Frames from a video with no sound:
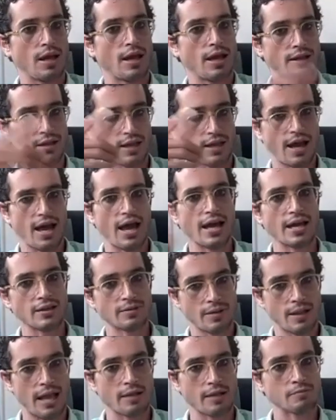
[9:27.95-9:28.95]
And the guy
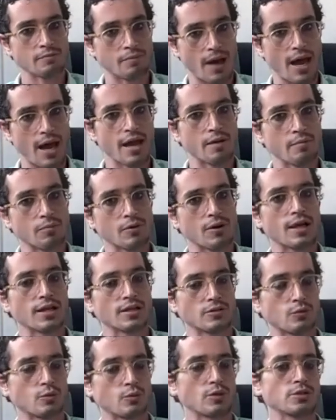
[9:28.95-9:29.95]
in that my
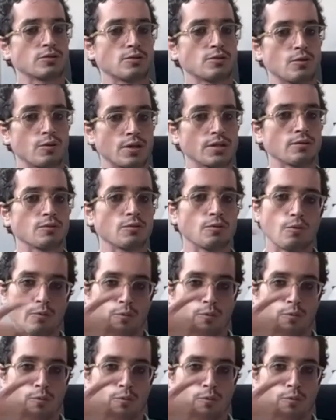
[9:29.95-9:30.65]
ambulance was one